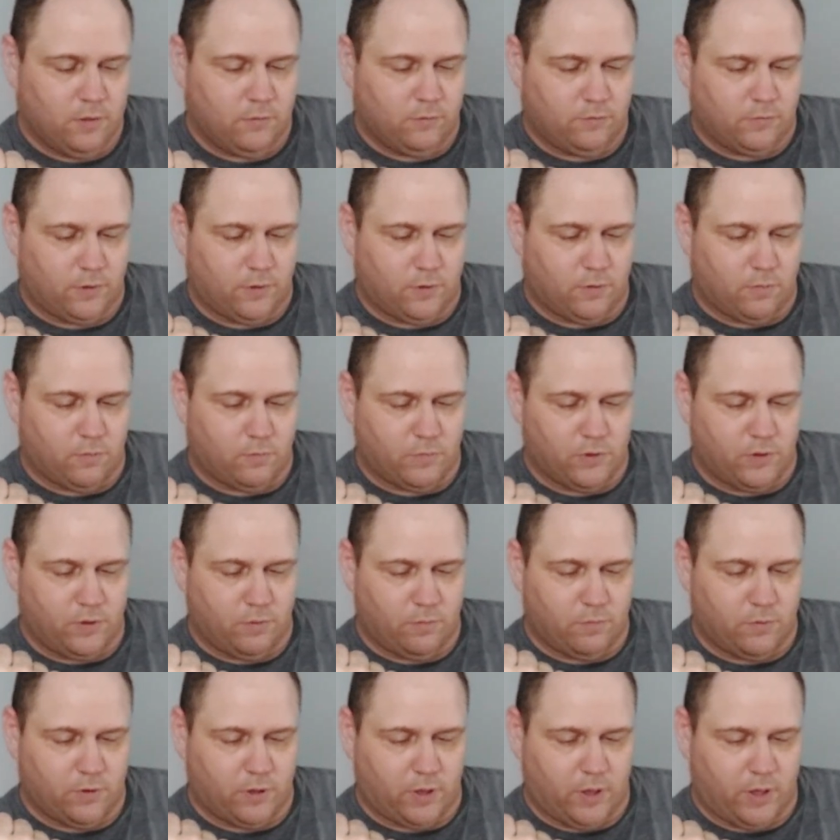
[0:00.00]
so I don't
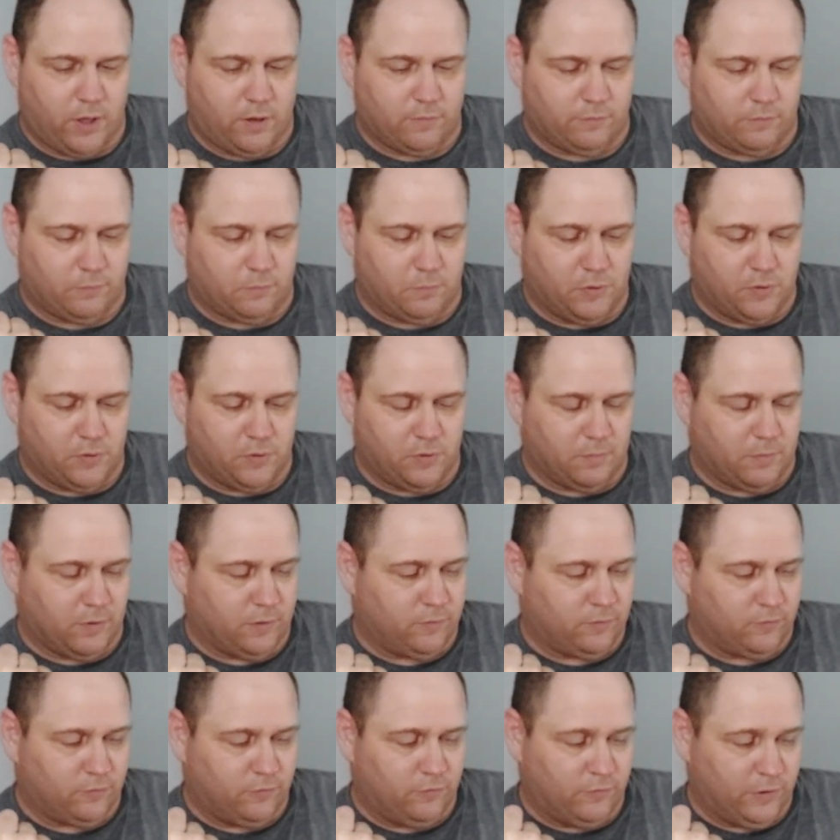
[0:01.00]
really want to have to put a
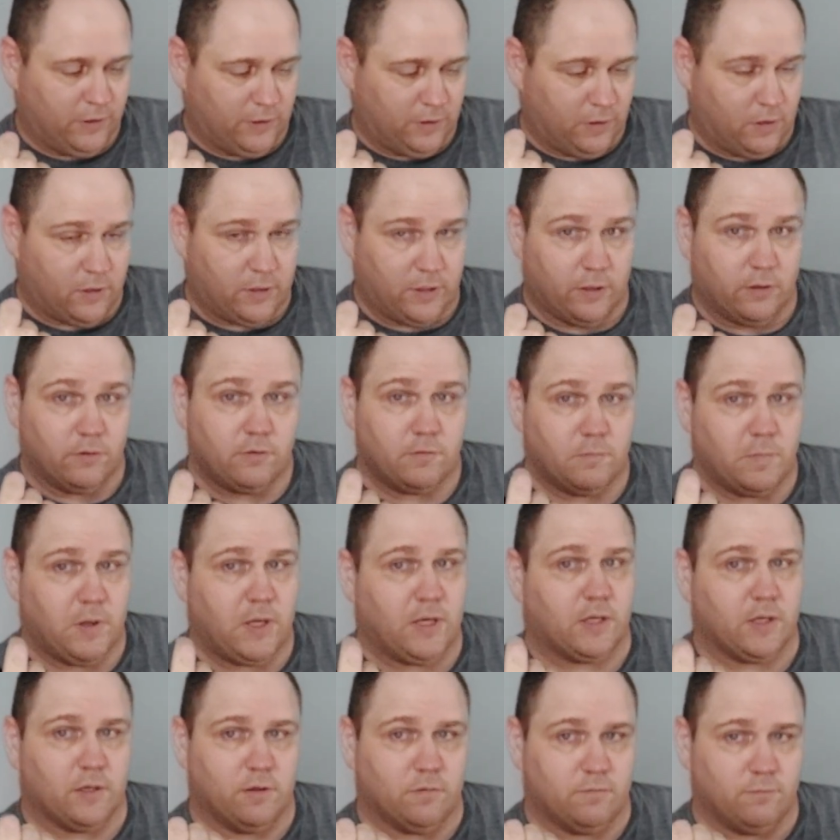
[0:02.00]
bunch of shit on it to
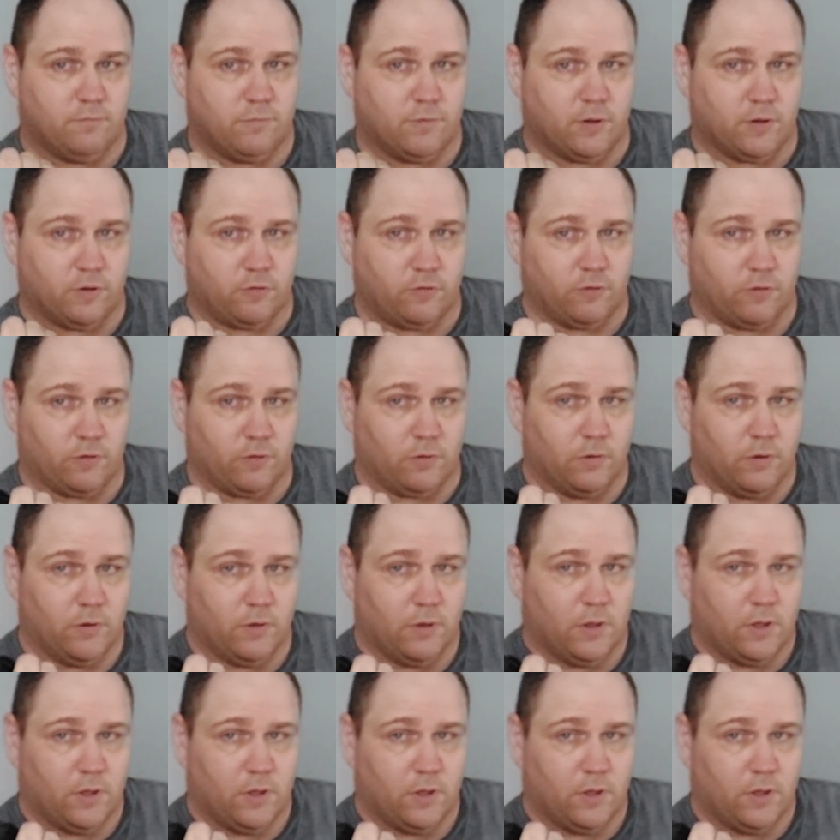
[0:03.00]
make it functional.